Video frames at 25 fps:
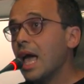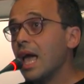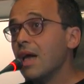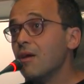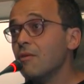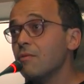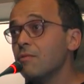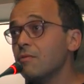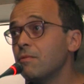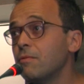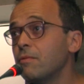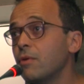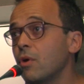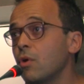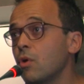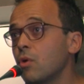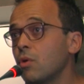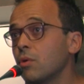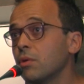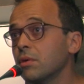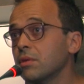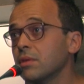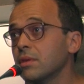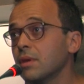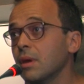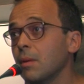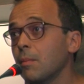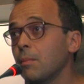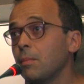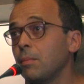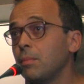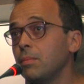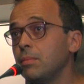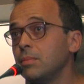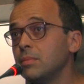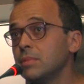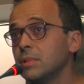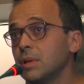a 4th
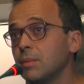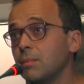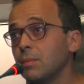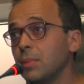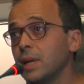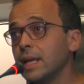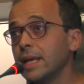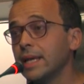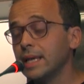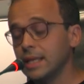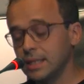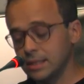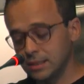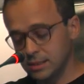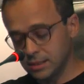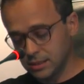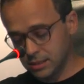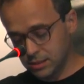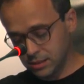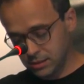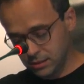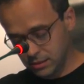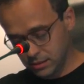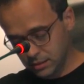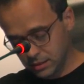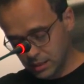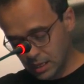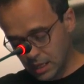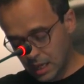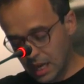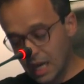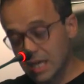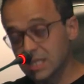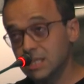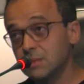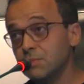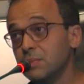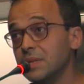place
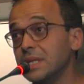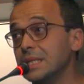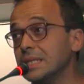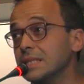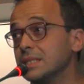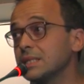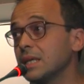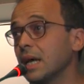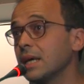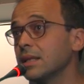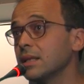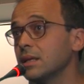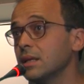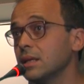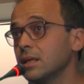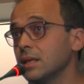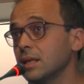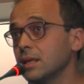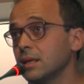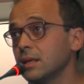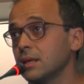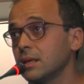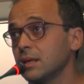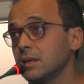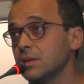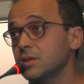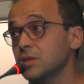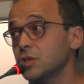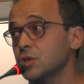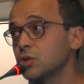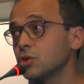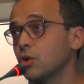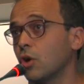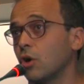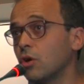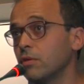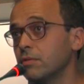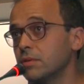has been suddenly
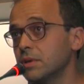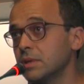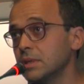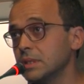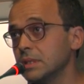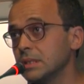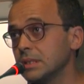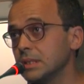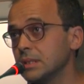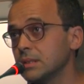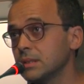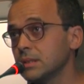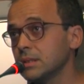discovered.